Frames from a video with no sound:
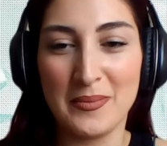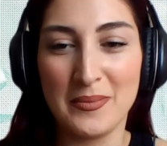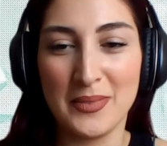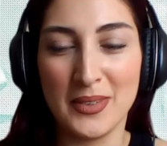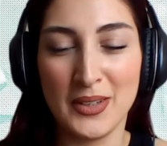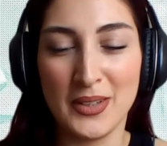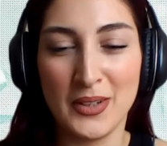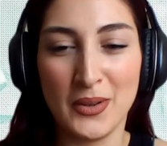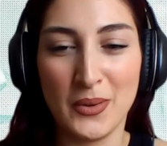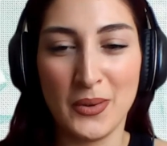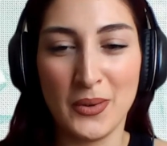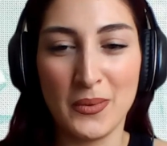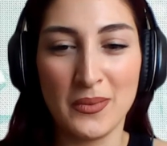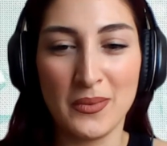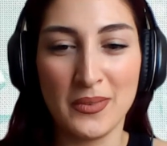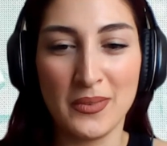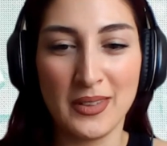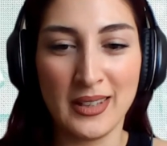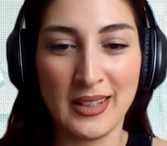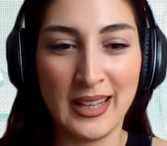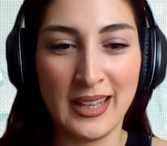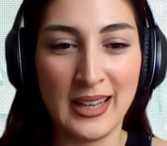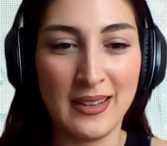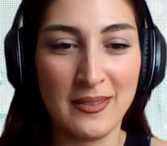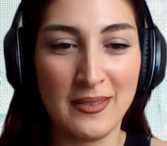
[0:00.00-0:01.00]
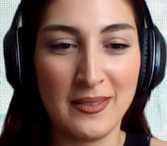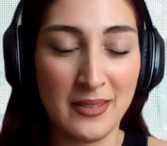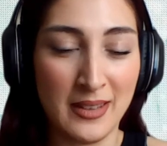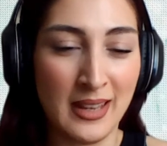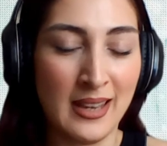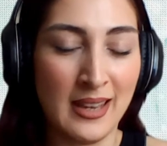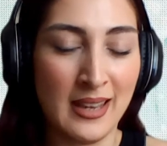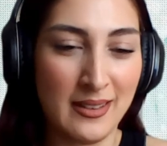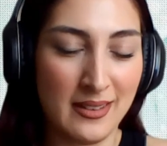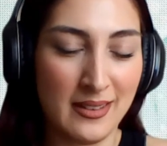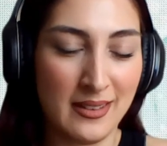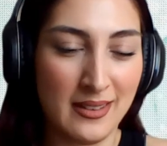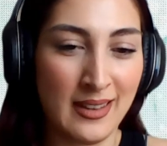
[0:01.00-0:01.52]
you know,
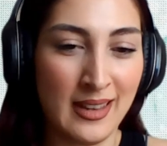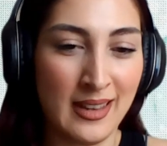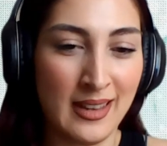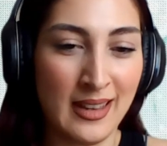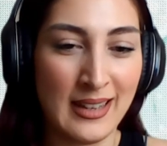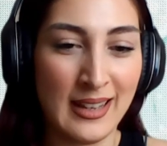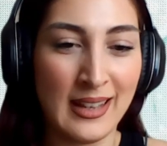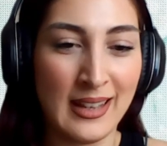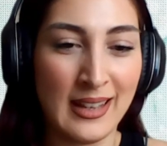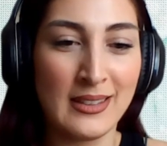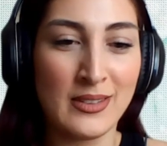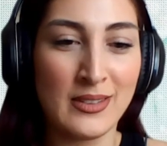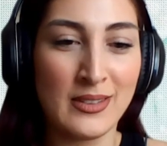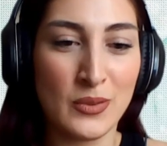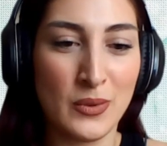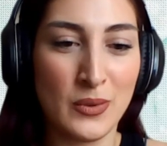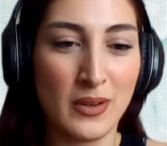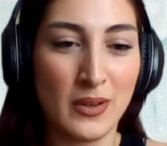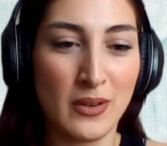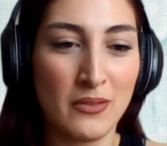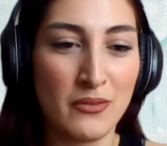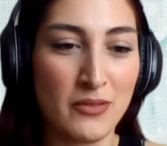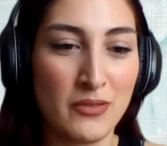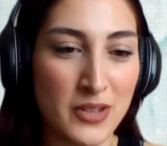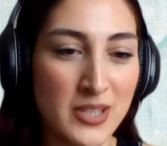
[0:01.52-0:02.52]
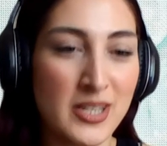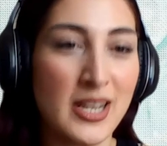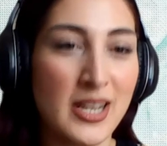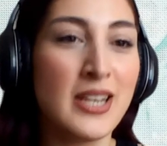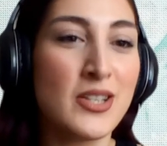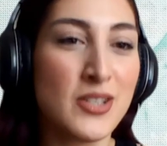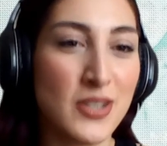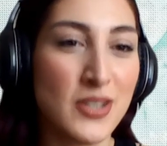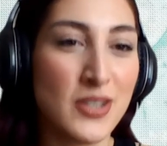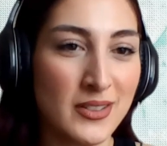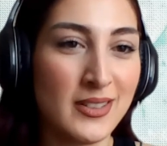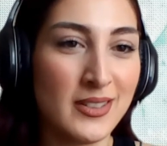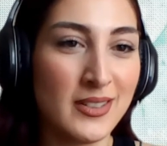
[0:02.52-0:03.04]
getting into a
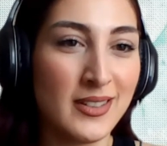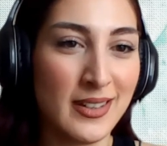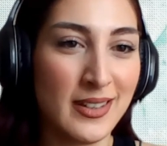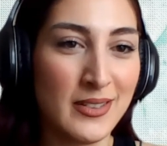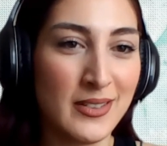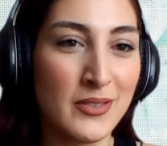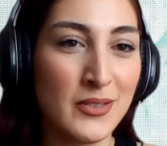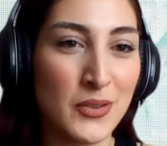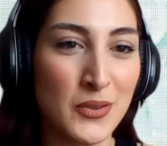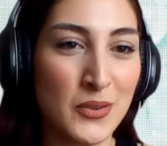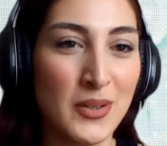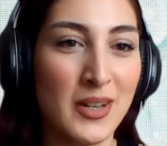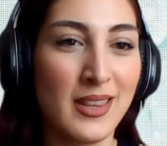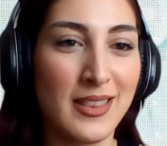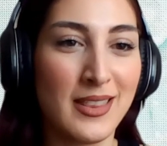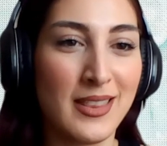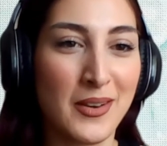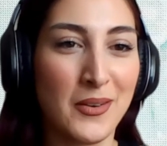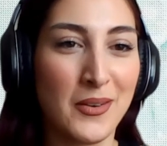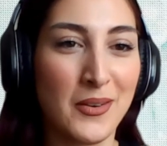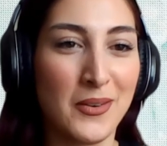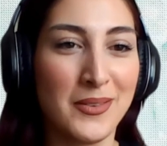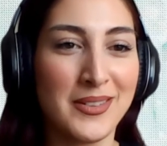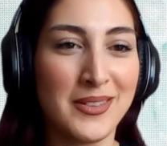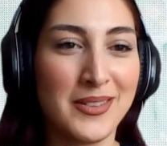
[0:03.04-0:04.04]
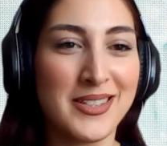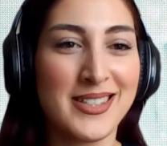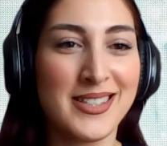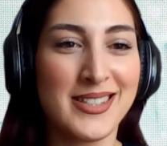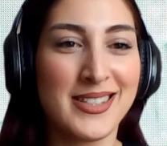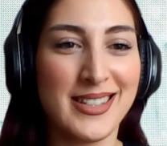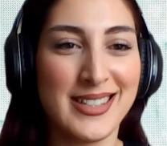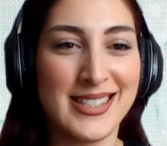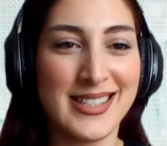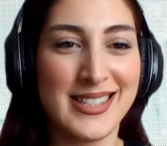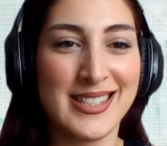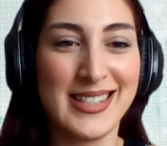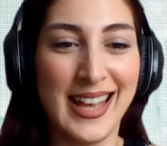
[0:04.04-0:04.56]
conversation during the calls.
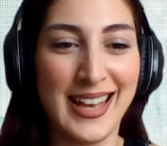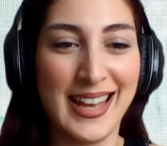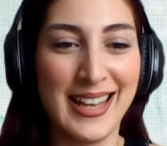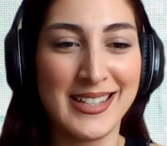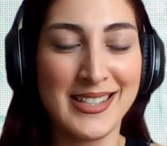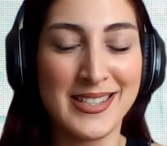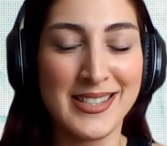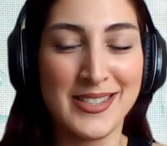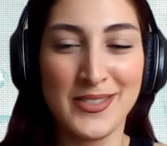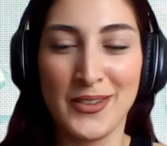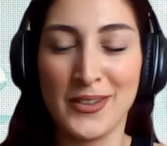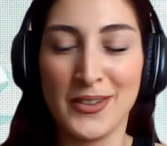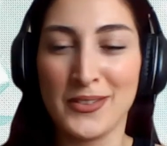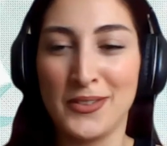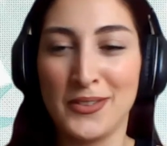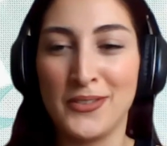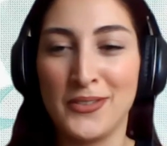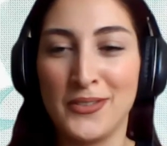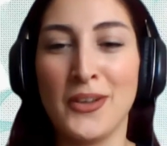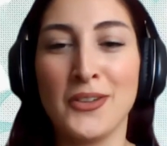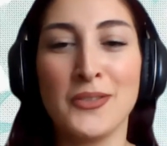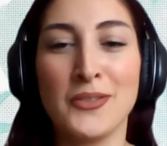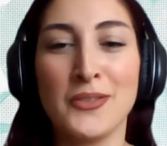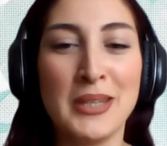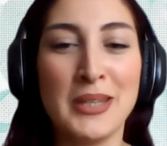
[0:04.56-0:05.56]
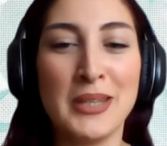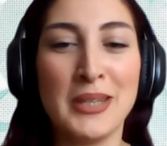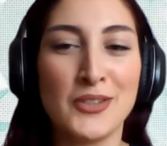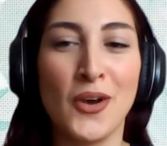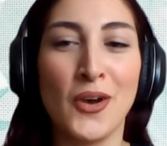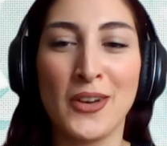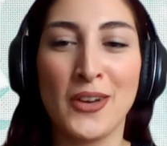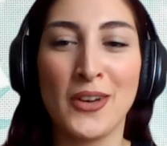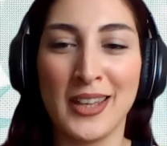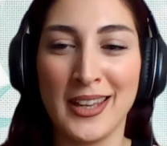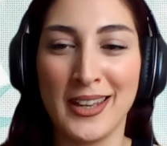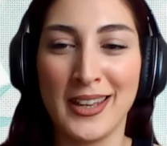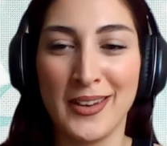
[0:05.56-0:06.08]
It's nice, not me
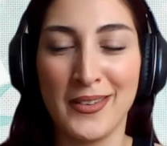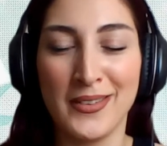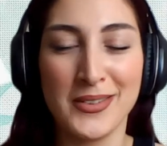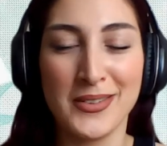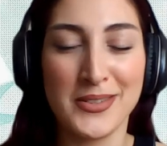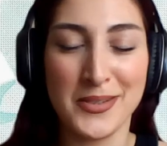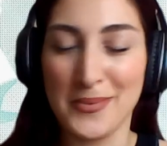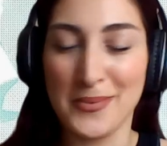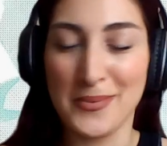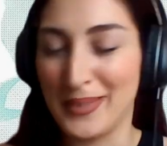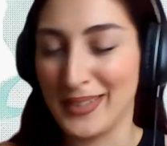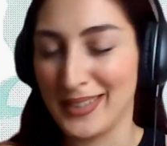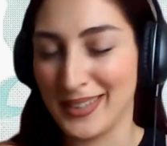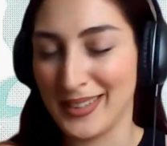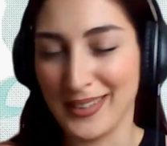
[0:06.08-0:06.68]
talking also, but